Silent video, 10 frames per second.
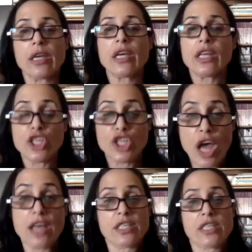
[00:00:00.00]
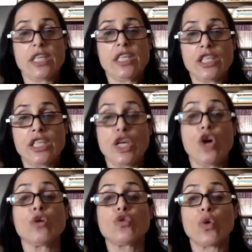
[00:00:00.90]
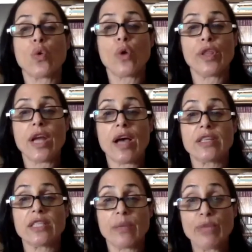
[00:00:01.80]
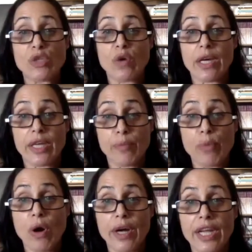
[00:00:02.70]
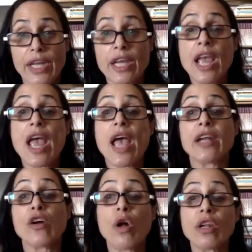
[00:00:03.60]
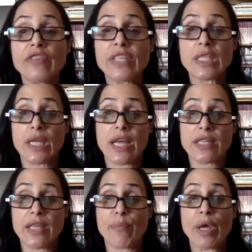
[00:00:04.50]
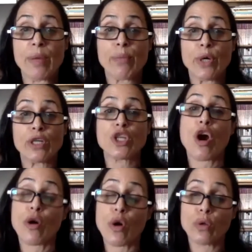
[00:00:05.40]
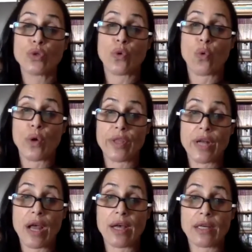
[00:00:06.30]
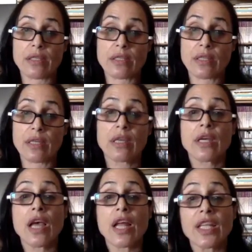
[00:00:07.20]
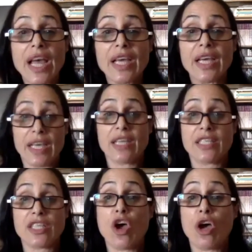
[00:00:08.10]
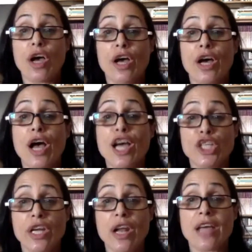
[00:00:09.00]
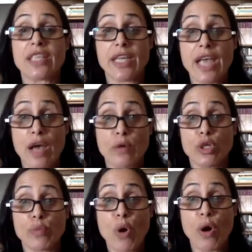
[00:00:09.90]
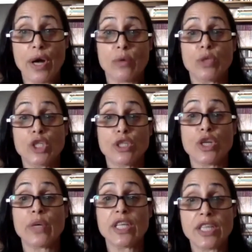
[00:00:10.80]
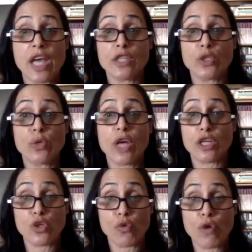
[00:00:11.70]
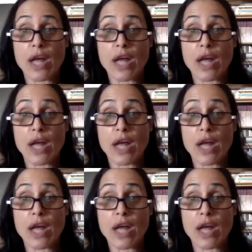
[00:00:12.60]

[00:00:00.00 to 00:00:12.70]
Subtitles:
Shas is the ultra-Orthodox Mizrahi party, and all of its Knesset members are ultra-Orthodox. Like its Ashkenazi counterpart, which is known as Yahadut HaTorah